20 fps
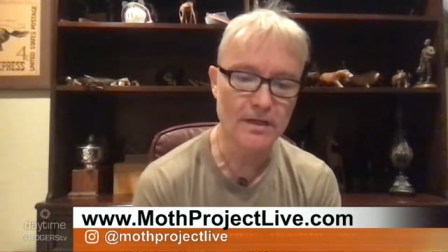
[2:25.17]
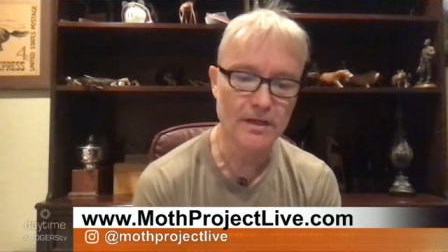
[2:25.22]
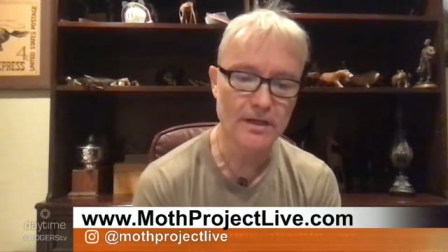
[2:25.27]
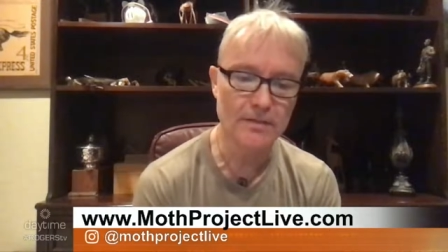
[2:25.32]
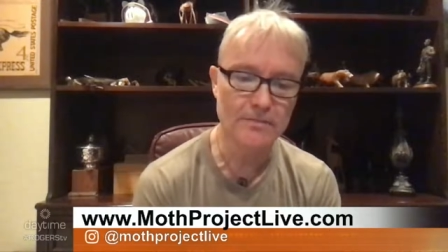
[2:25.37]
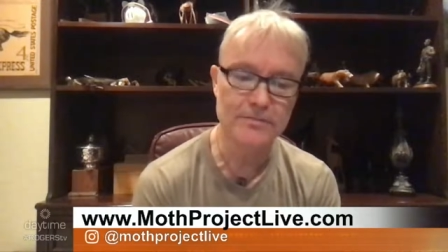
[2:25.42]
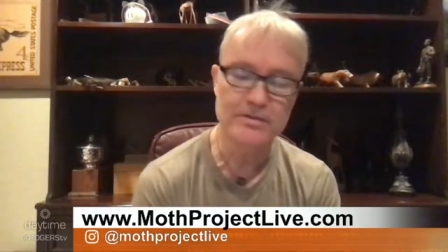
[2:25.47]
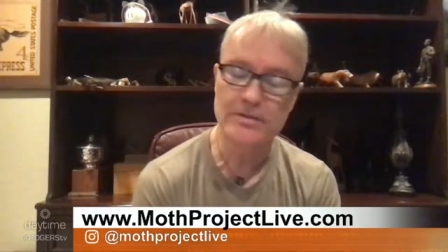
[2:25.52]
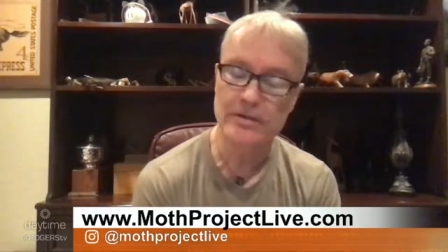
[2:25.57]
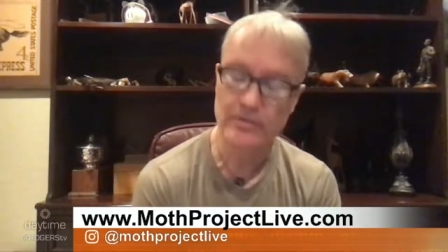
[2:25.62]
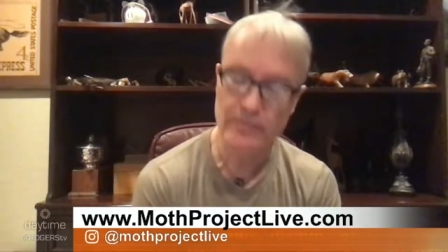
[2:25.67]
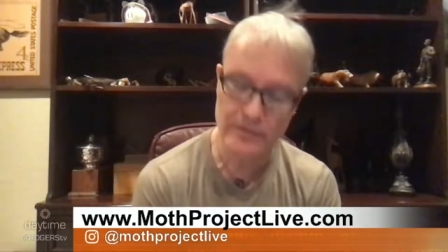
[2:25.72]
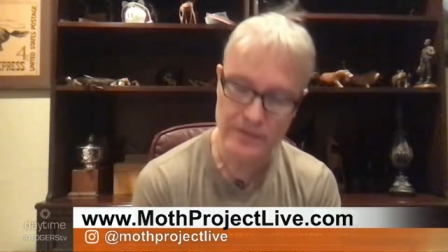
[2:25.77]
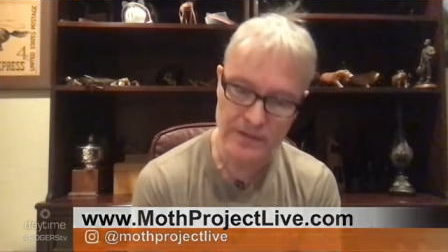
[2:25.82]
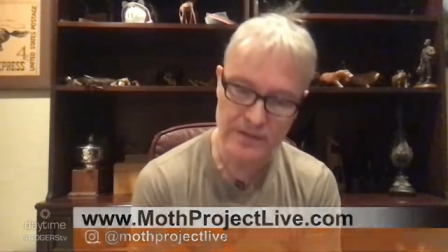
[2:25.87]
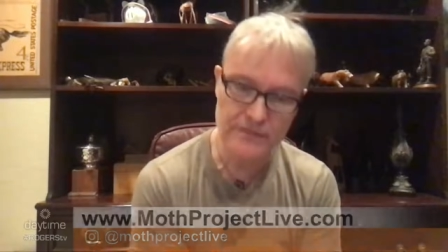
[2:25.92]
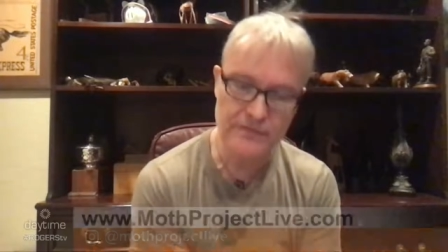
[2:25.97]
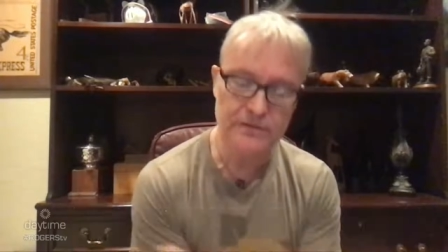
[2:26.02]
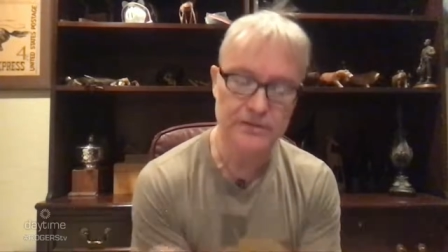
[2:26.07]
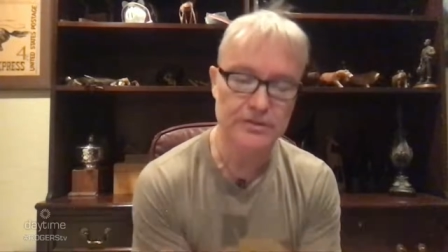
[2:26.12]
um, starting with
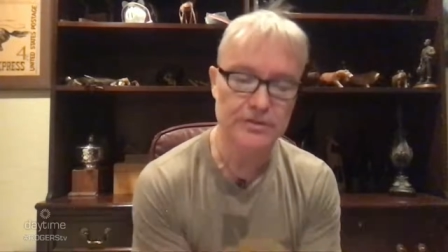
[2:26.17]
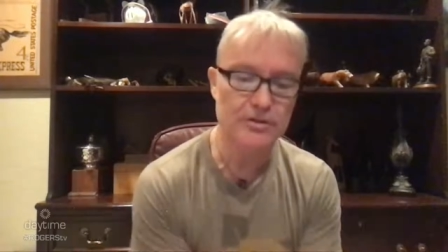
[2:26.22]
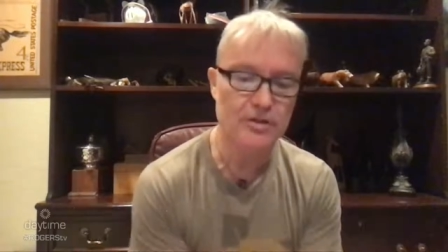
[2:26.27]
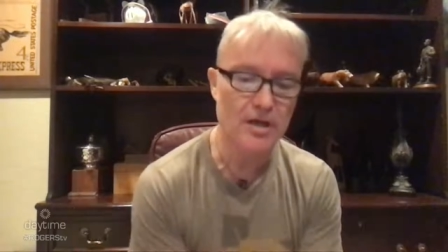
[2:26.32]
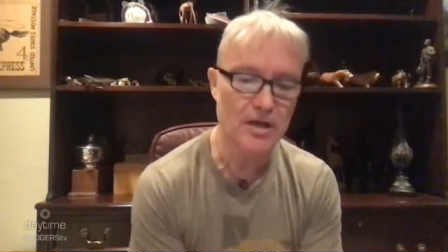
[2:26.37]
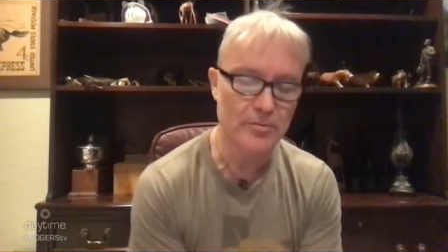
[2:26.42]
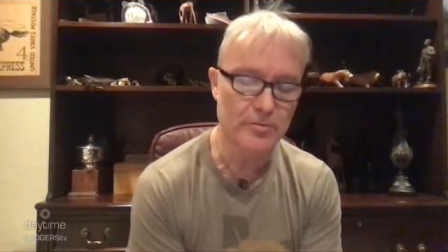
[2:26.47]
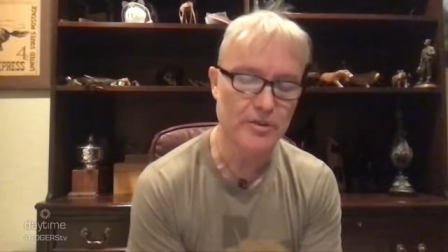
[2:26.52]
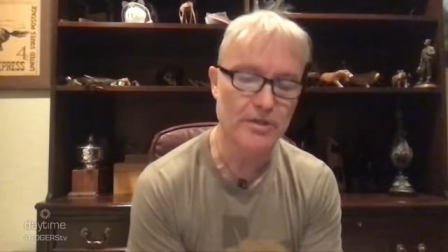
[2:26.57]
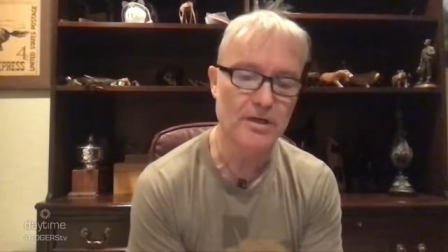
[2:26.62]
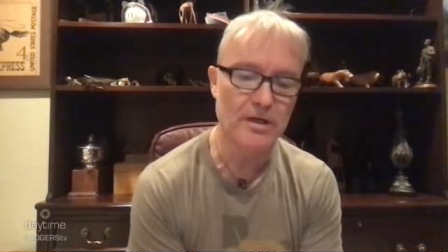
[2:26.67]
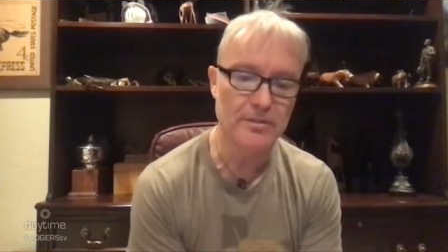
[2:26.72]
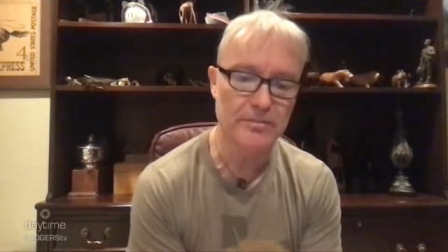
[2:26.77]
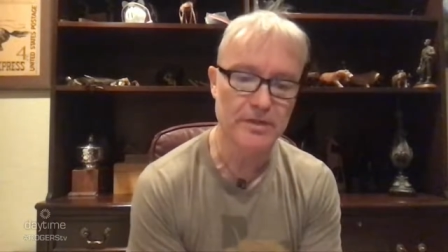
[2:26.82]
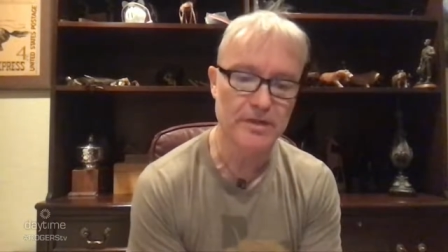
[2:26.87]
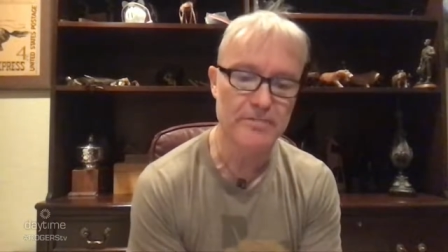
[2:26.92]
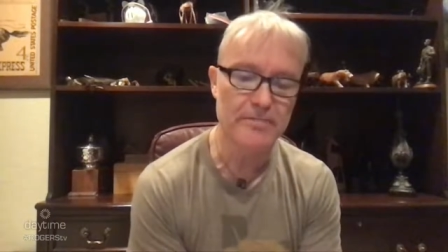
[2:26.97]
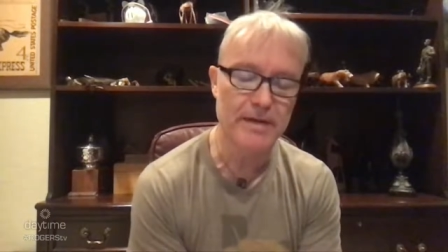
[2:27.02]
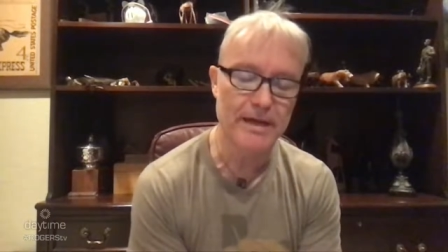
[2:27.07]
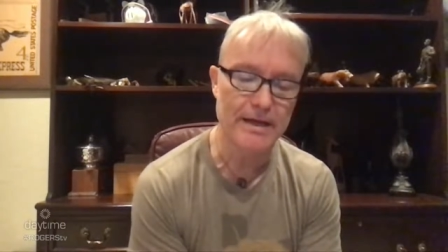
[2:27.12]
the East Village Opera
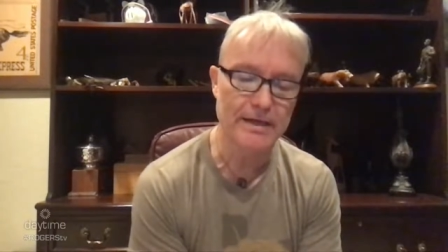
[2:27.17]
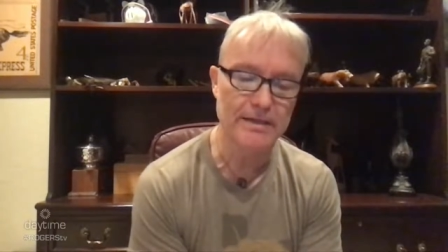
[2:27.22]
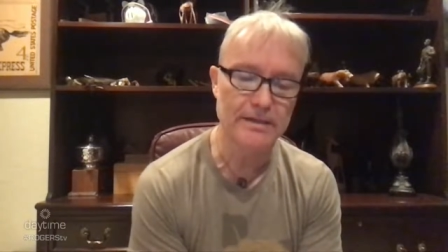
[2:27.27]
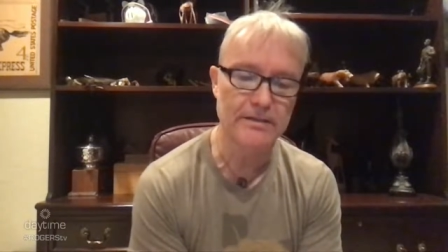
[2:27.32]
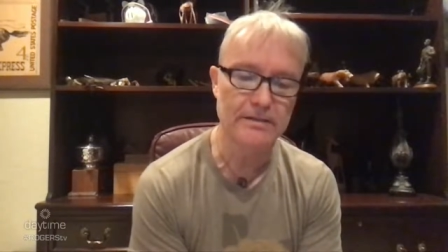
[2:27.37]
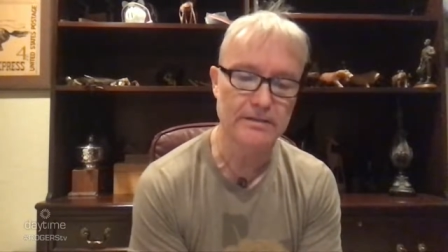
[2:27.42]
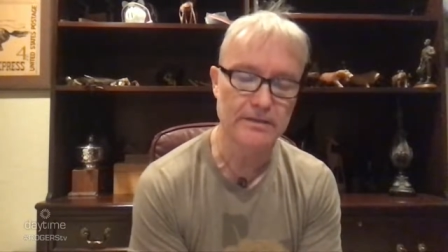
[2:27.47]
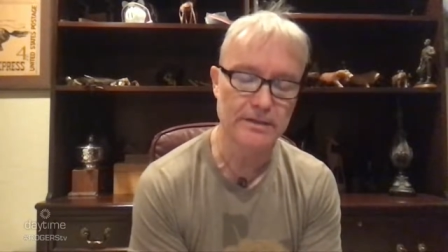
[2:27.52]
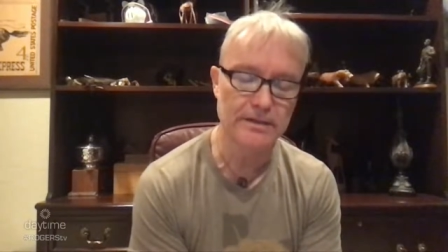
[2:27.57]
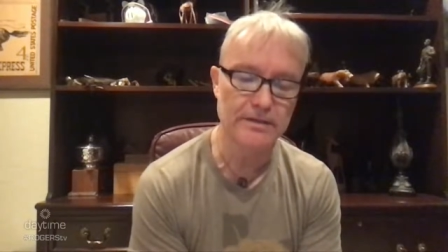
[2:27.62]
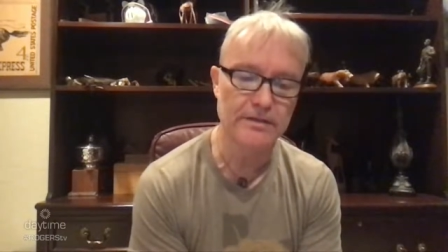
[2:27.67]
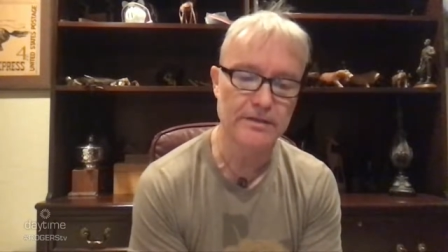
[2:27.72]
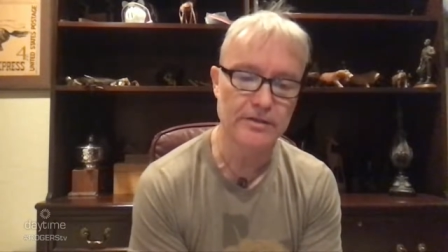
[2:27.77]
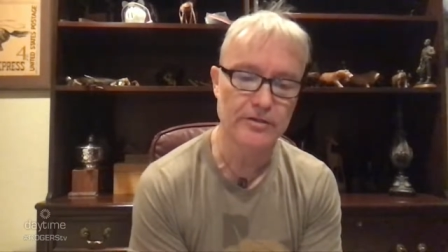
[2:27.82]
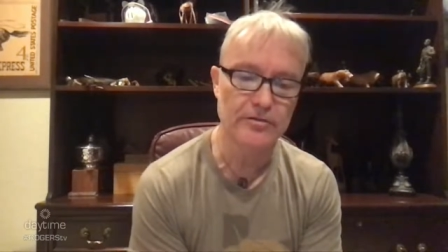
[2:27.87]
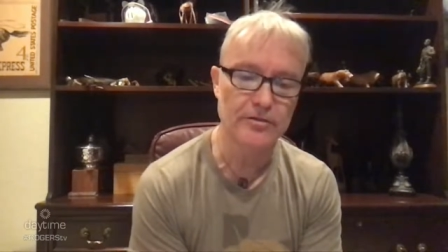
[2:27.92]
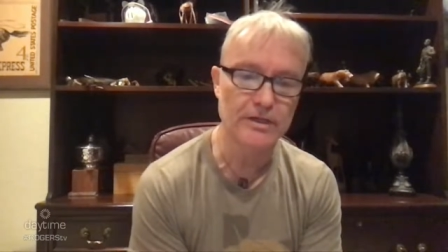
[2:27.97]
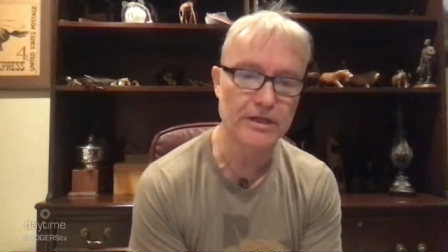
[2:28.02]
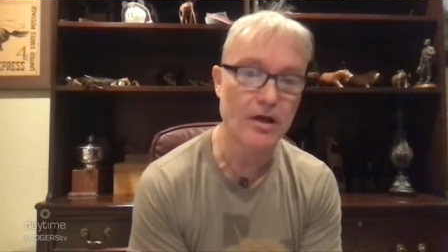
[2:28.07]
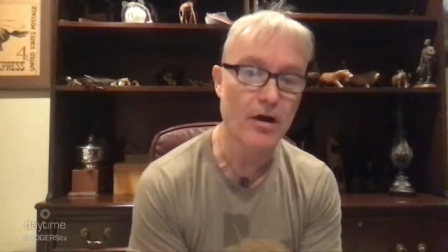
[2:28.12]
Company back in, in
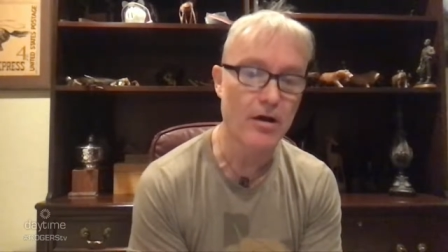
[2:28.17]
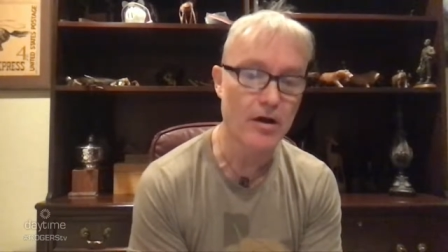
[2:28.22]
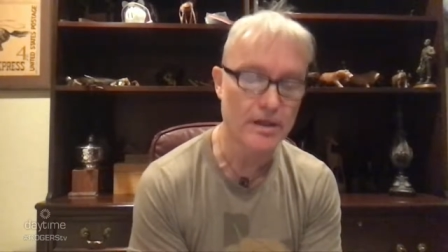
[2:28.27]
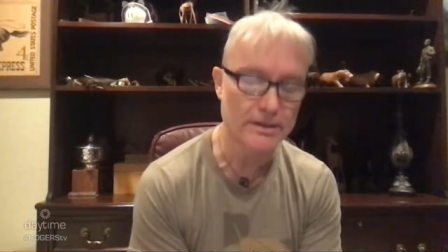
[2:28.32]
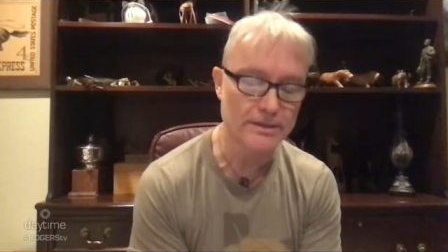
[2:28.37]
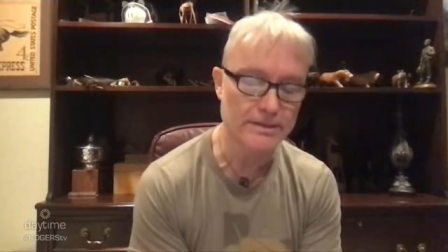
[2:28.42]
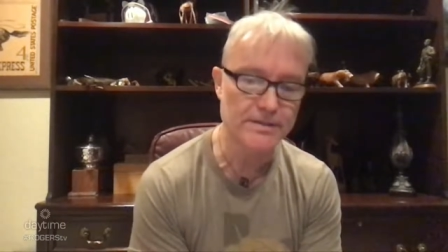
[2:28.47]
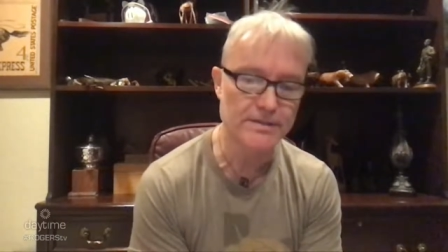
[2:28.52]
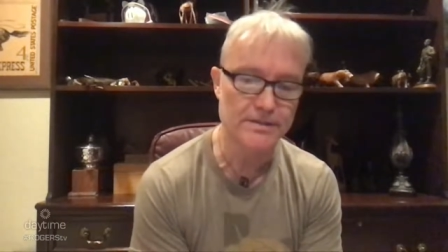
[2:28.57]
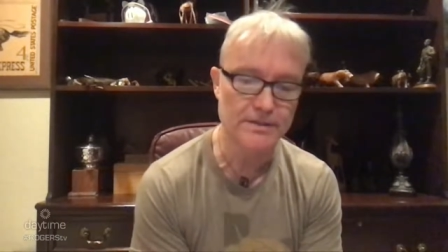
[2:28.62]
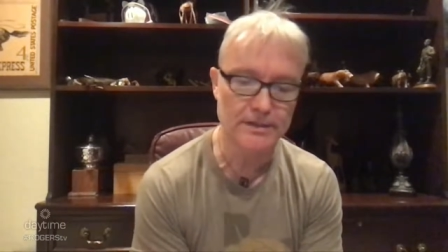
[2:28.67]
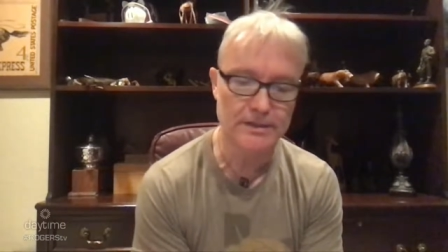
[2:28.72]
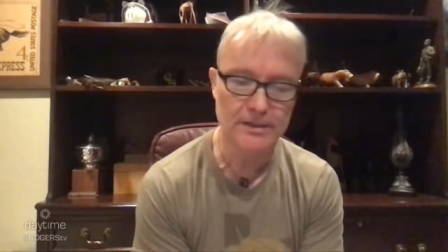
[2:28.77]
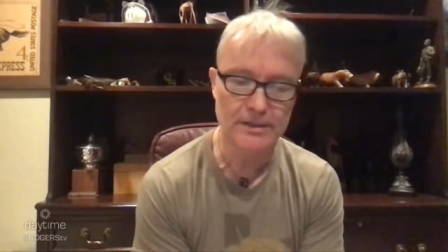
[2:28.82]
the early aughts,